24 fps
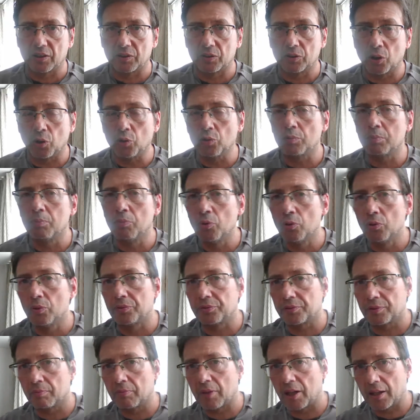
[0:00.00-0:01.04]
Don't
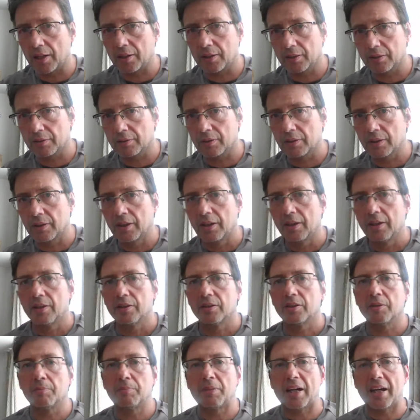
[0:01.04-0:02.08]
move the market.
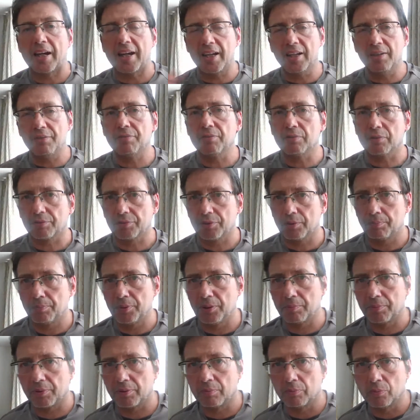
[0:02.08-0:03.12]
The behavior of the
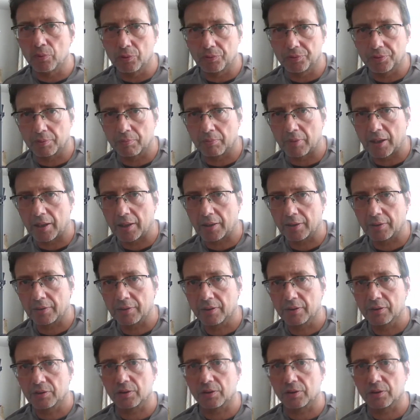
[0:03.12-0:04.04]
people move the market.